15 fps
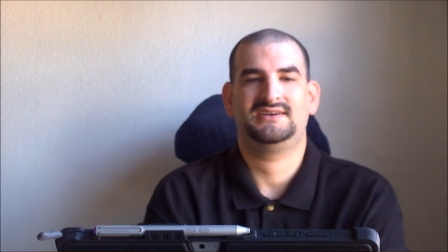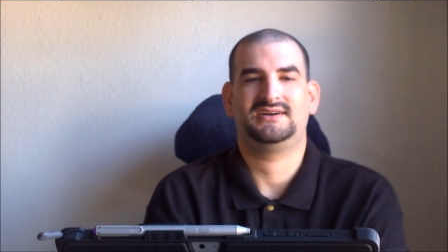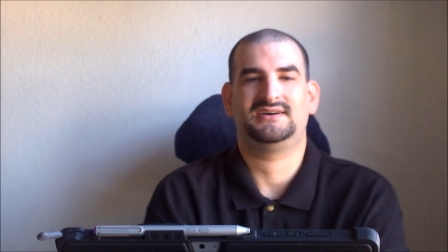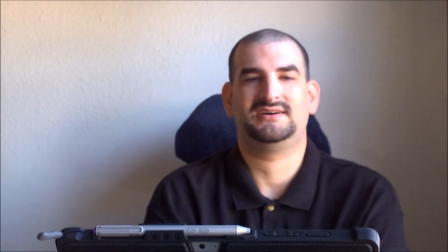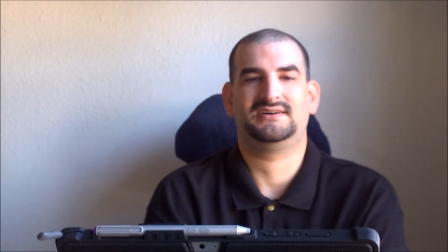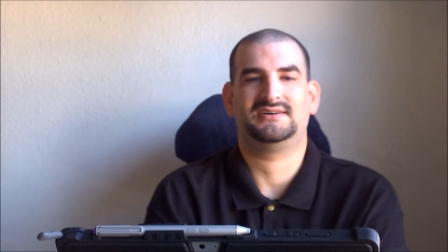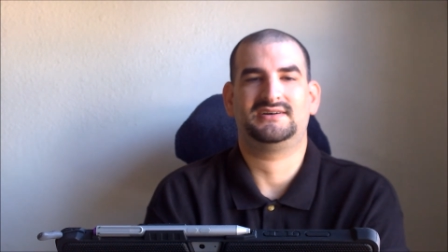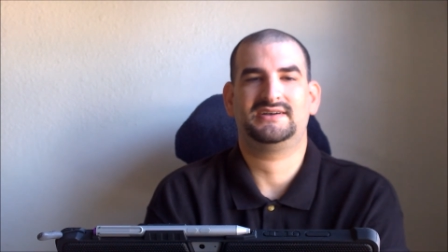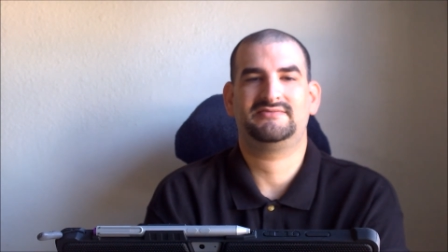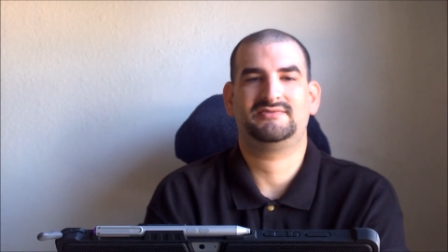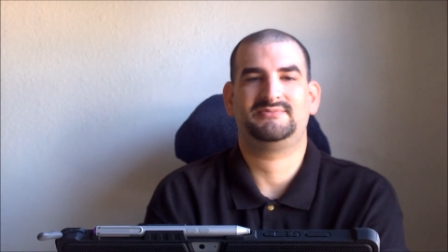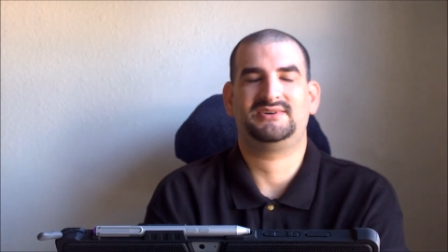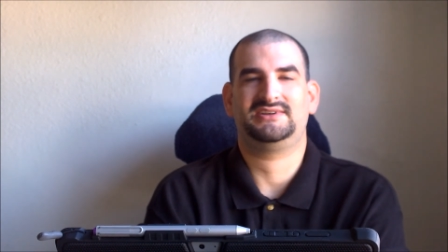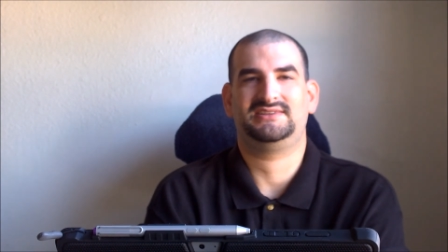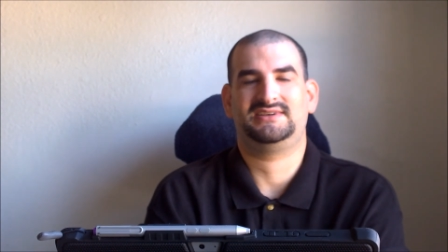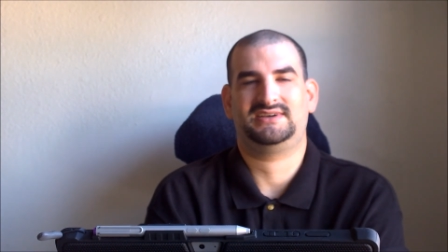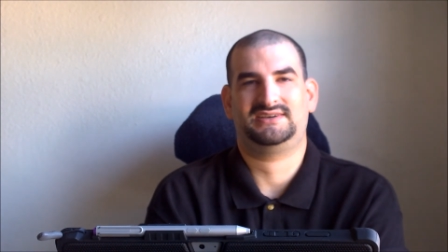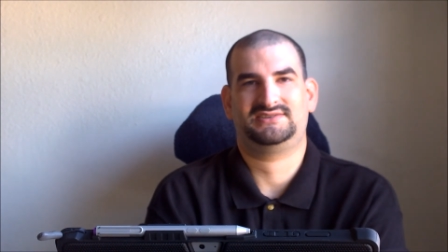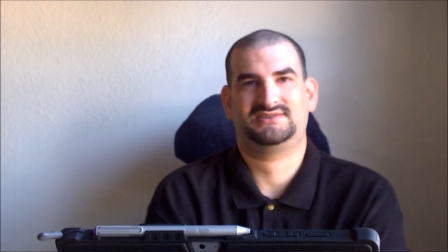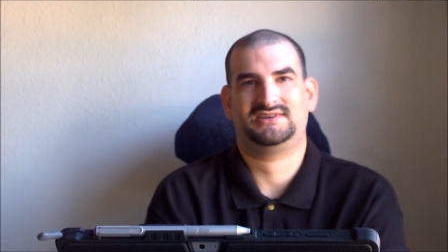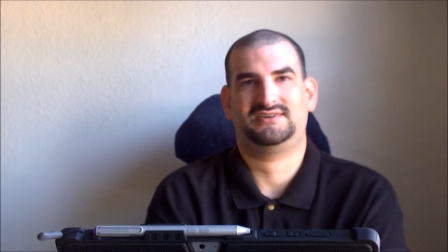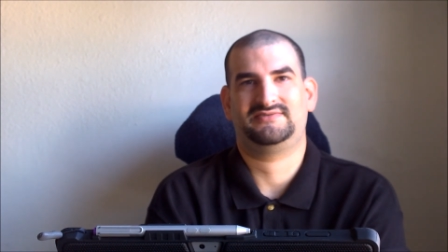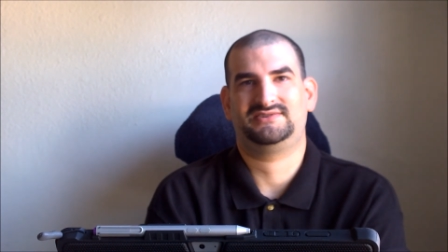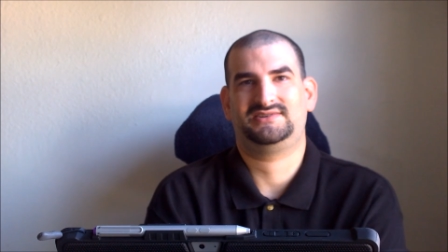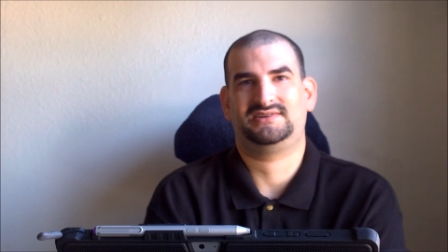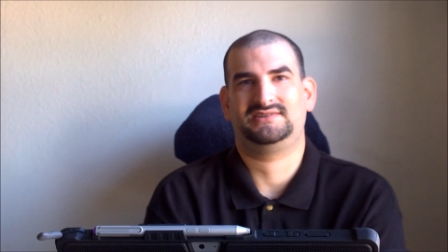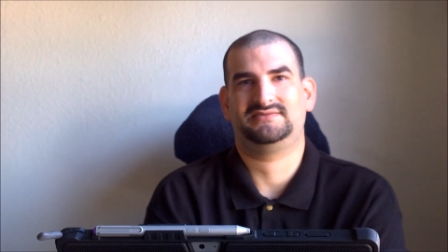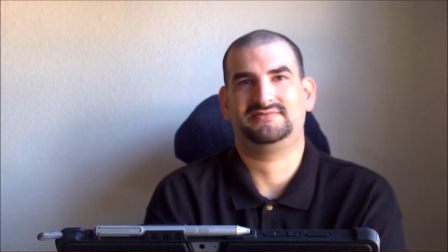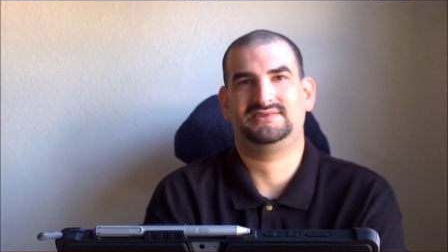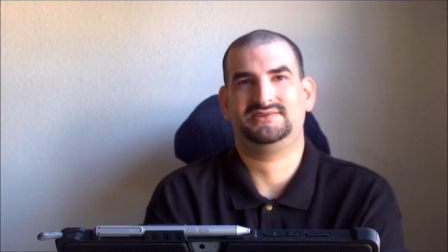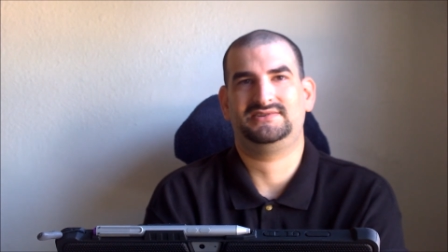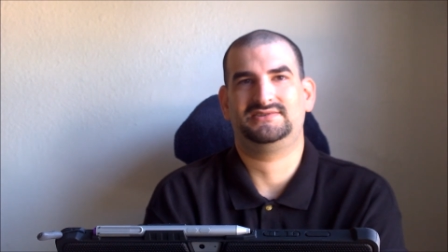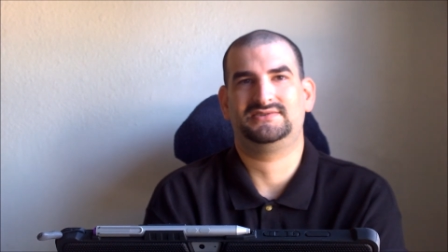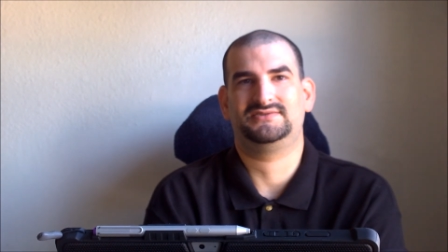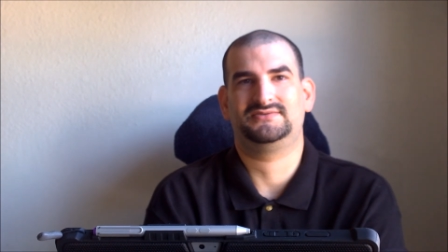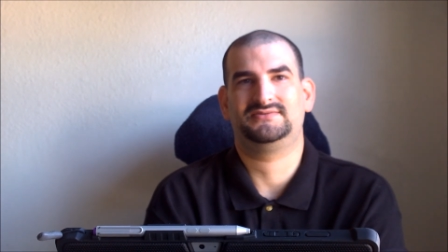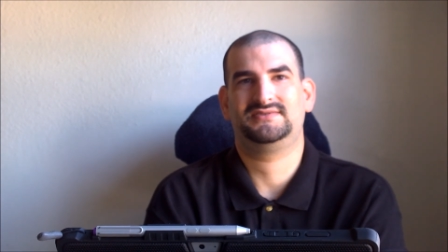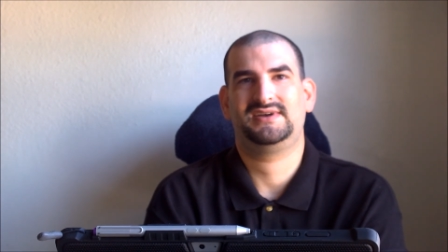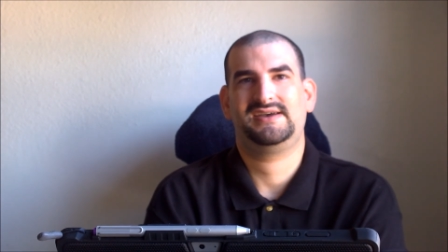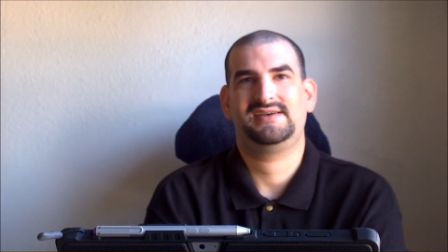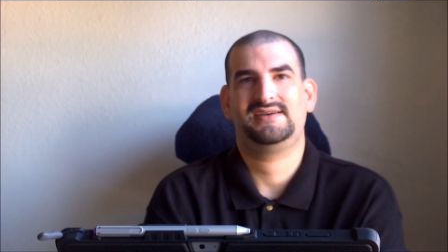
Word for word: uh, everybody that has commented on the video,